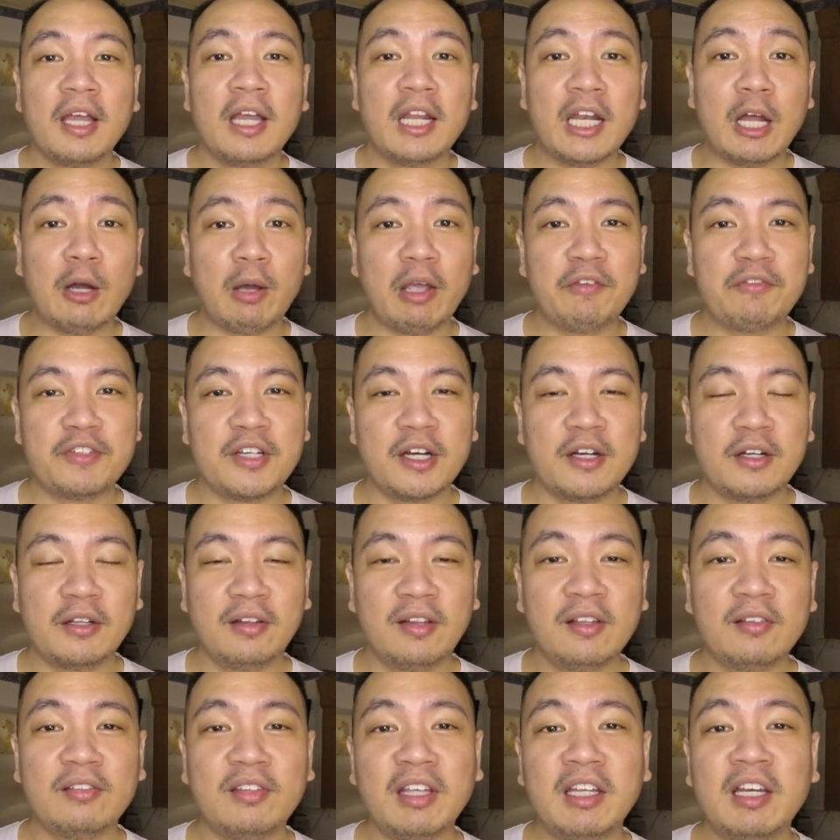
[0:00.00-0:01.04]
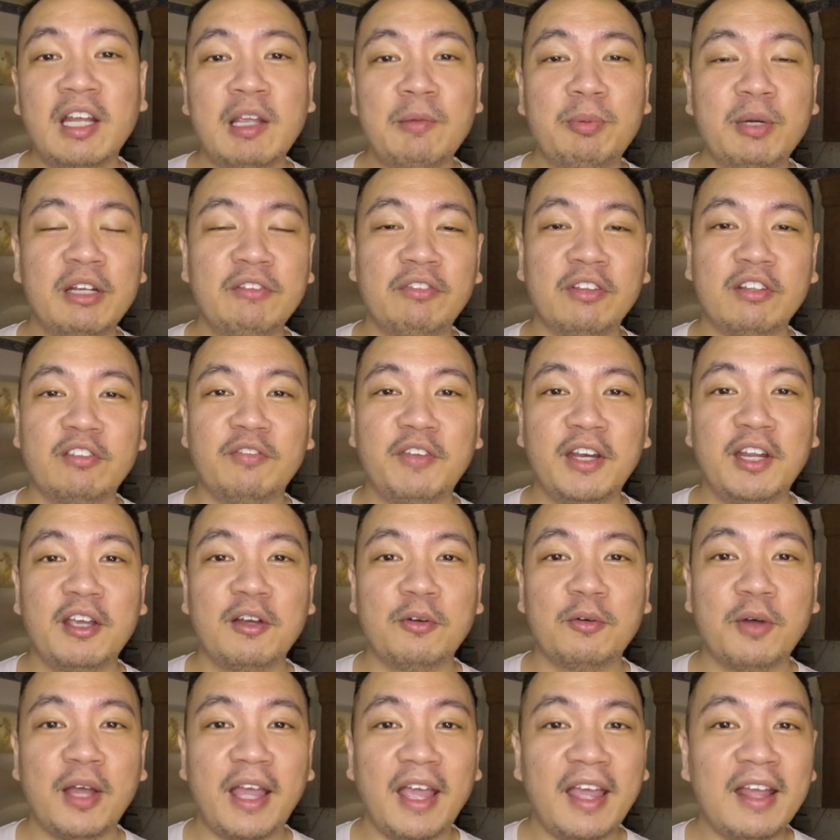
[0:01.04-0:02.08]
Now, I've shared this in a previous
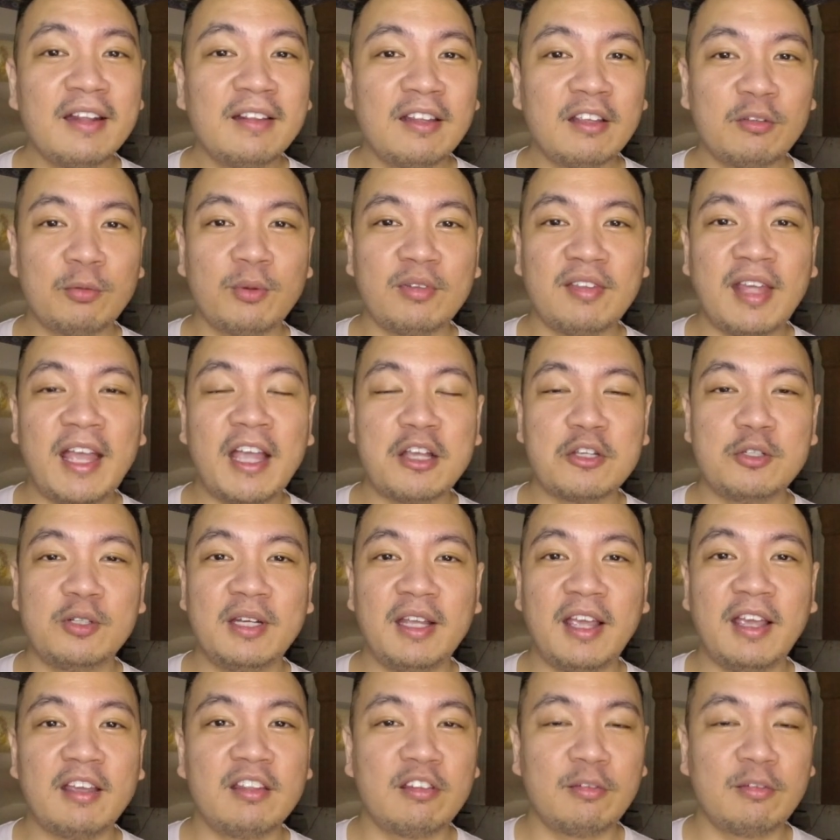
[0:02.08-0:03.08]
video, and this was actually a